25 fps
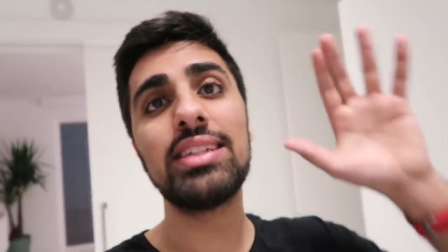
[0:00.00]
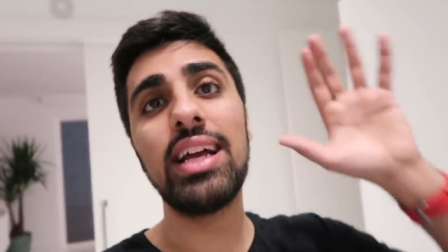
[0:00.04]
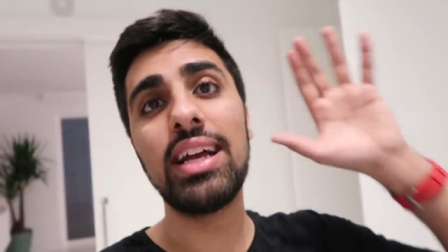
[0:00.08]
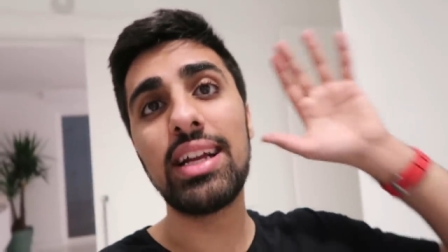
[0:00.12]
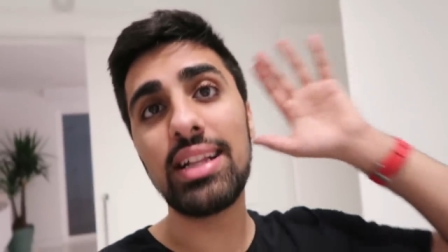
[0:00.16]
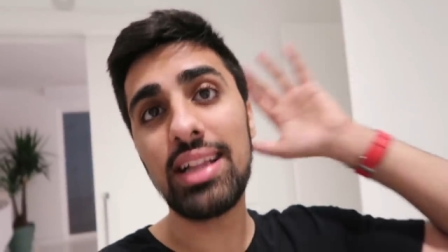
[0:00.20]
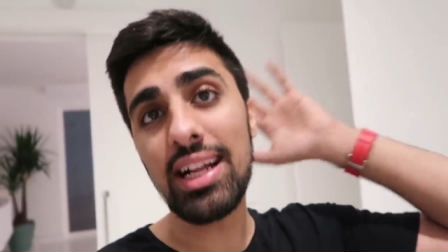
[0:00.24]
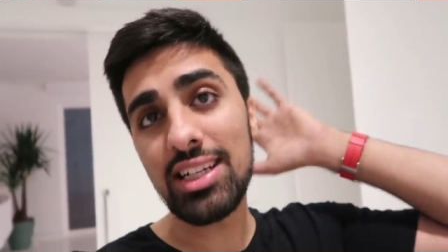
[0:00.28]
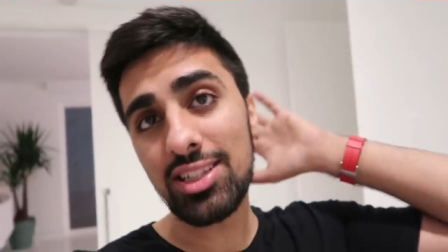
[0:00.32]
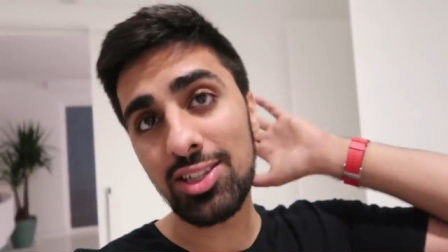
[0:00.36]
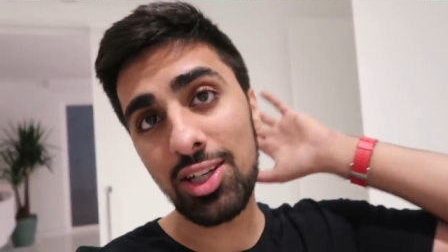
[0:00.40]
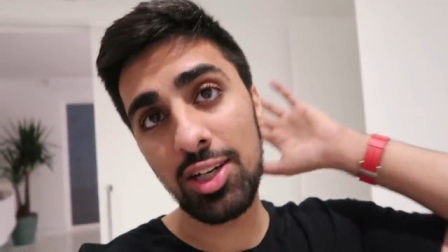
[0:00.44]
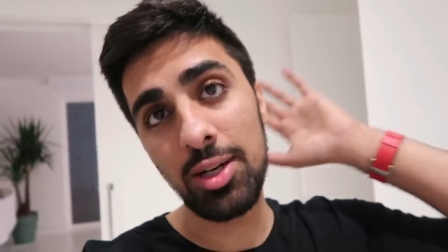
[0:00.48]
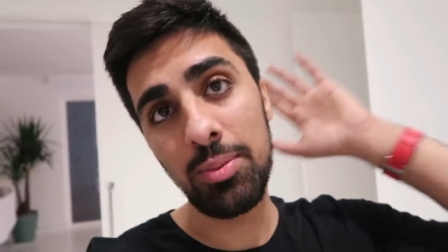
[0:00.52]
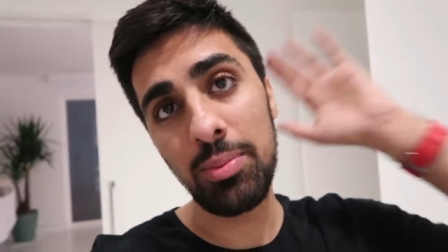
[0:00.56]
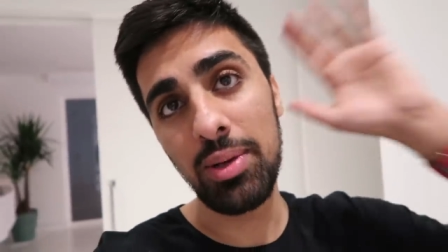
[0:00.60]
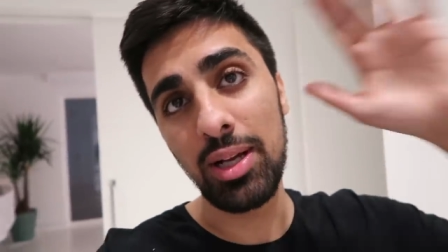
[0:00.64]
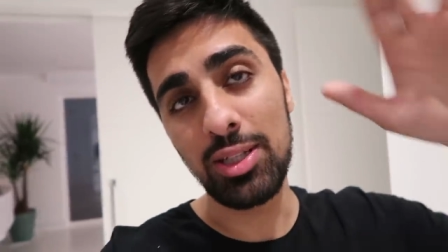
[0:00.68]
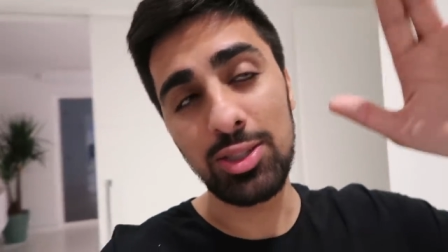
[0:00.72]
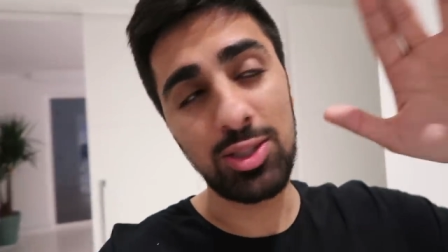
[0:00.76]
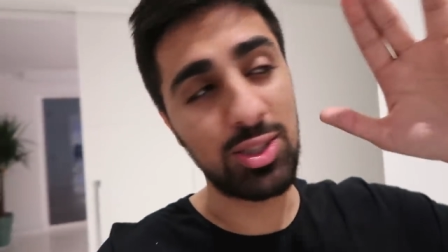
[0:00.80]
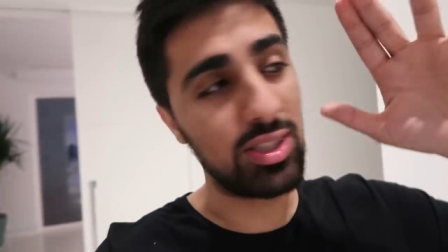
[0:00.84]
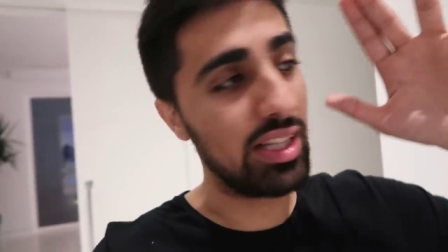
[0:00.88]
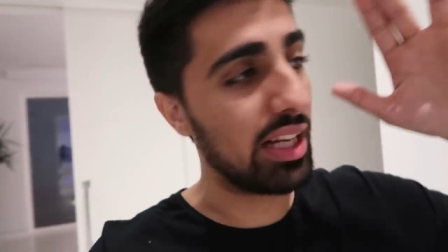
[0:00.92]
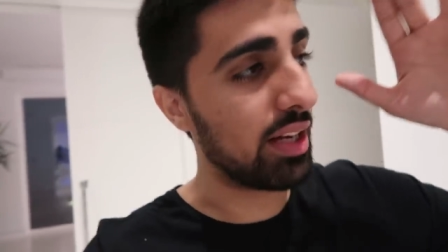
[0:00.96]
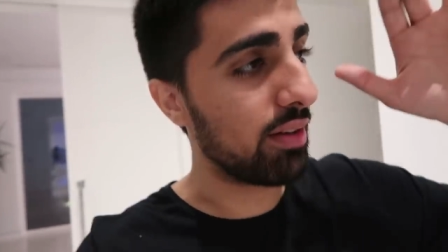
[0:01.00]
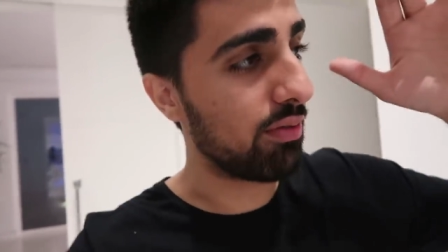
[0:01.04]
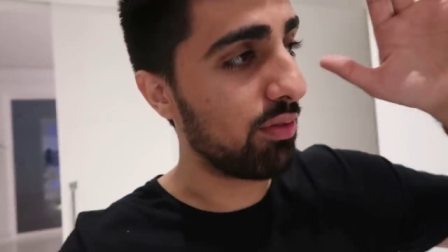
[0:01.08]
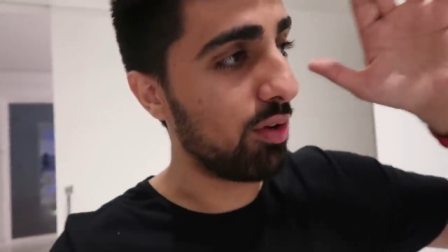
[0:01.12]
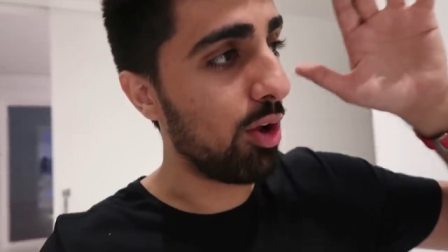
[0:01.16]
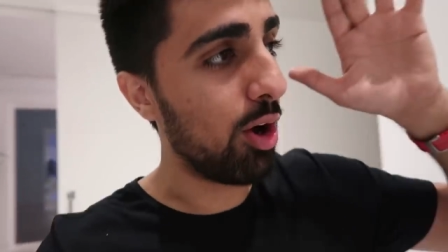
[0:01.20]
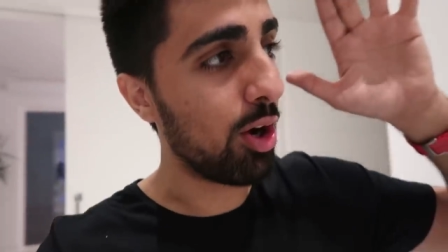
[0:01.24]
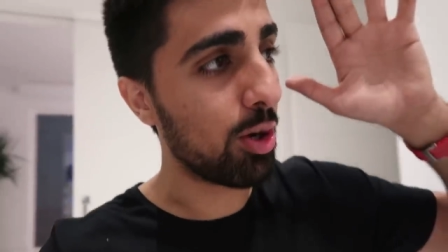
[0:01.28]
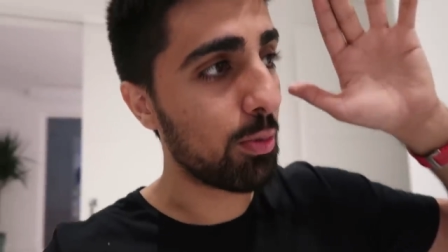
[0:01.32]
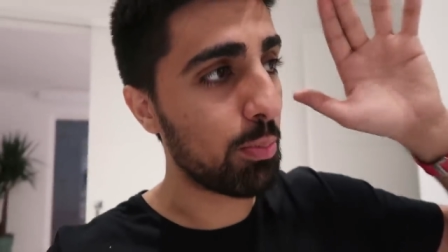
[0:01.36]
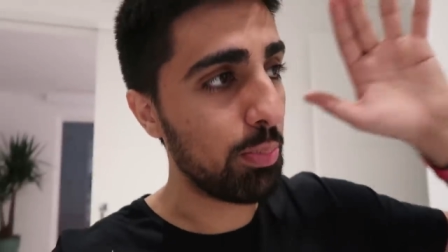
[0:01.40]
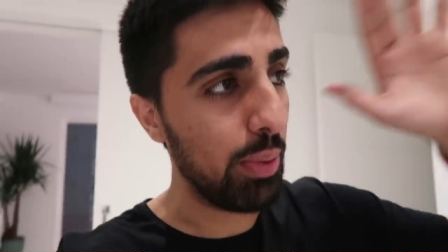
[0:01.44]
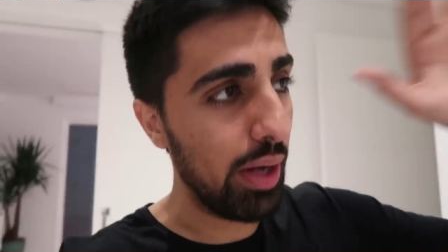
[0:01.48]
Like, that's gonna be a sick
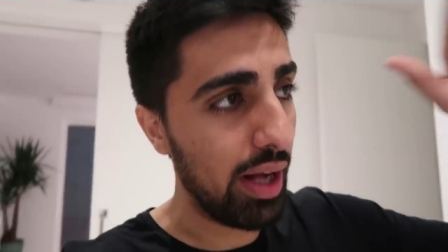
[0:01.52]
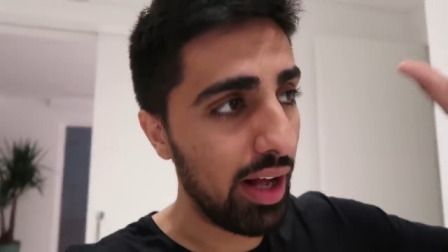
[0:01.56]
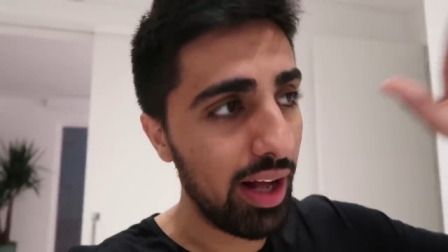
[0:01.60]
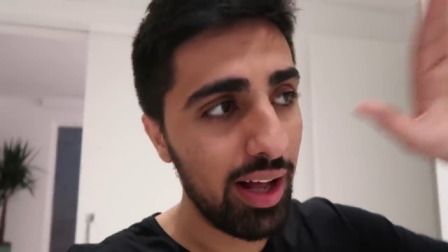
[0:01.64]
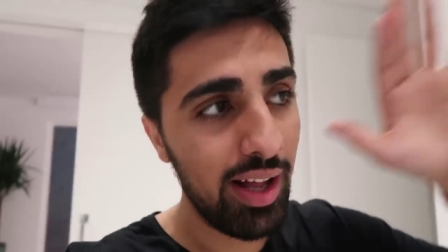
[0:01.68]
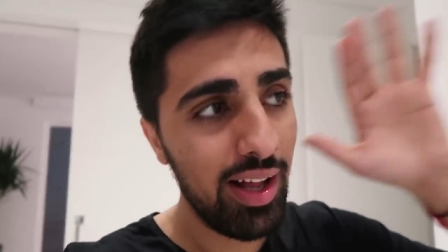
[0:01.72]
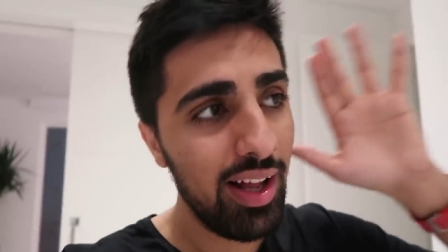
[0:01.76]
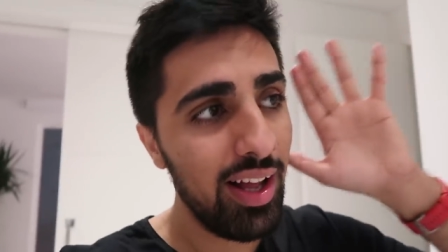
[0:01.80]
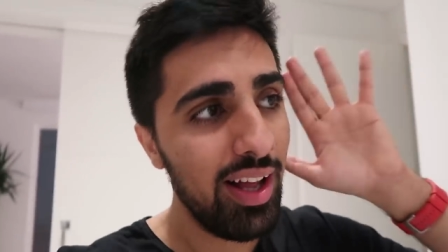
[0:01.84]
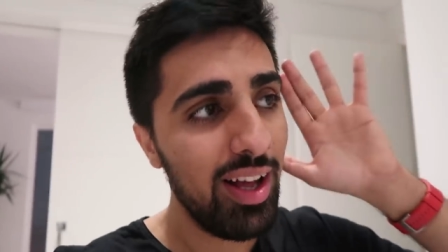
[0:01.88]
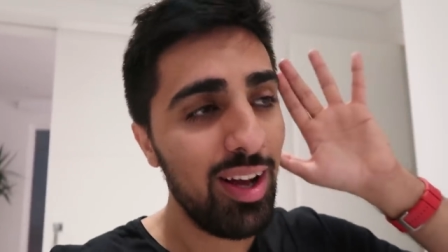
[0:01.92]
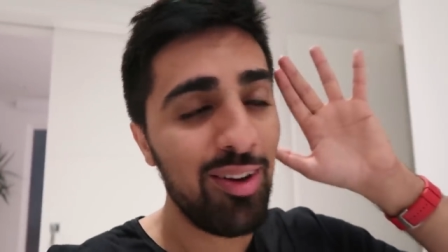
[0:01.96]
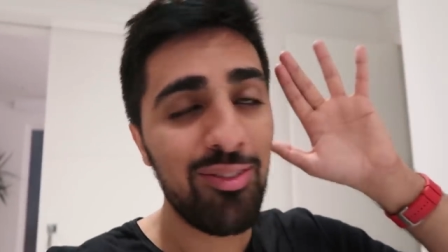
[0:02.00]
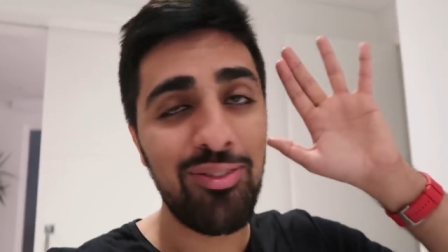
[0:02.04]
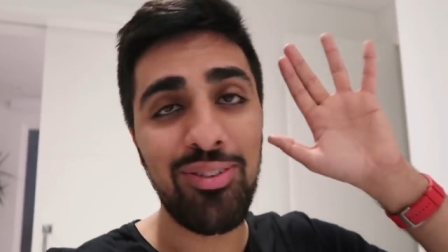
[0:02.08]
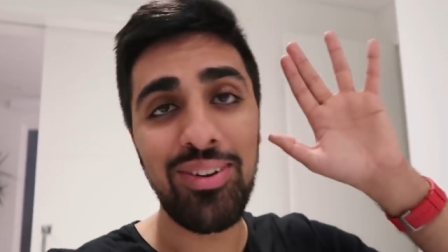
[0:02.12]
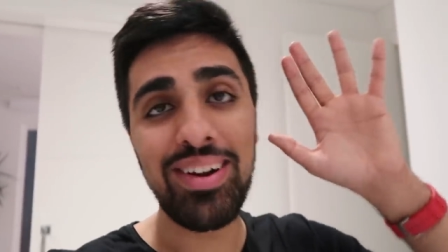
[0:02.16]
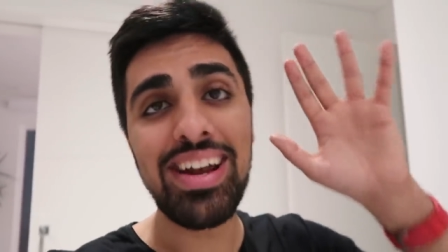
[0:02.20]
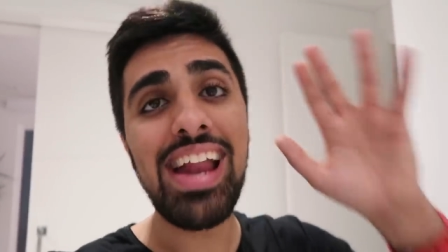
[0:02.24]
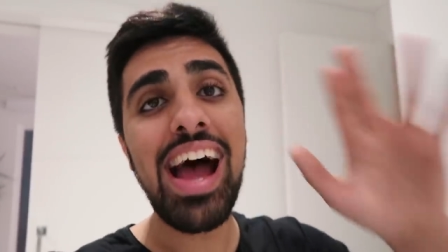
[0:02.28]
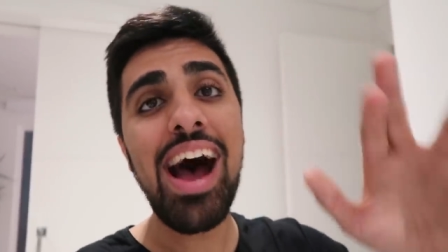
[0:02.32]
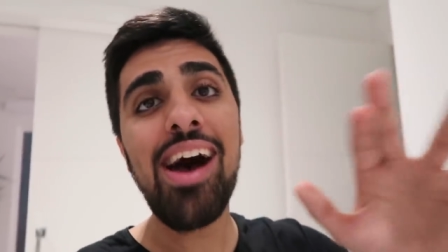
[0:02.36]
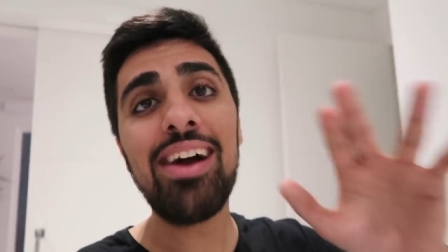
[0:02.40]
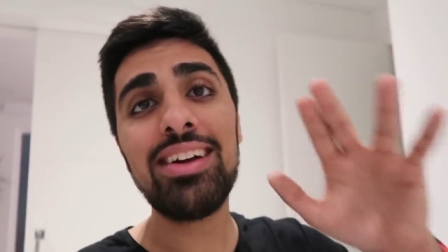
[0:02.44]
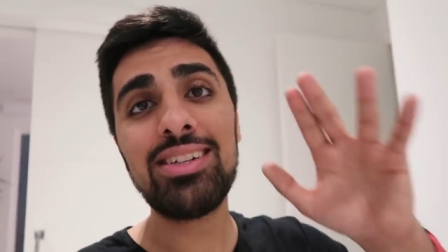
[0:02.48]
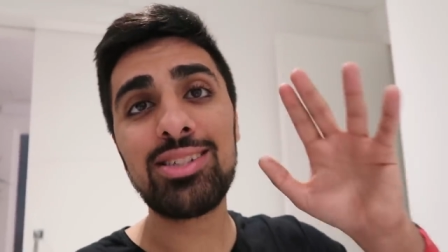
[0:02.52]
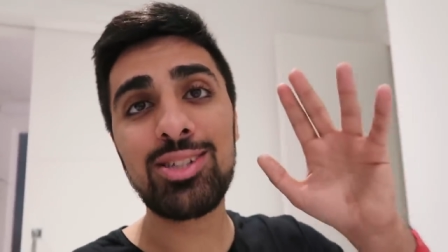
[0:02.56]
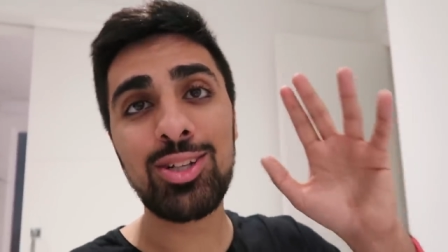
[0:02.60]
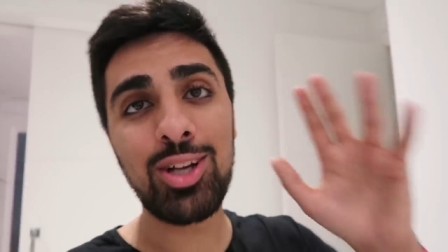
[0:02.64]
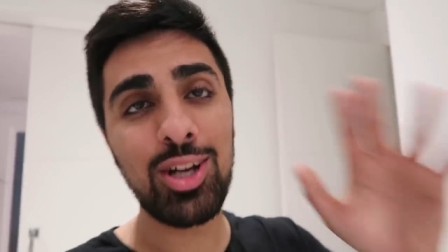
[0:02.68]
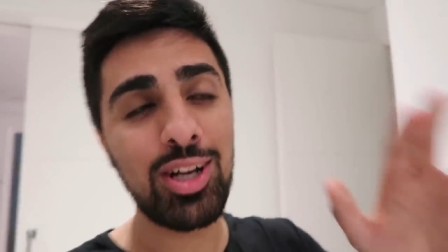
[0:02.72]
vlog, but... For now, he's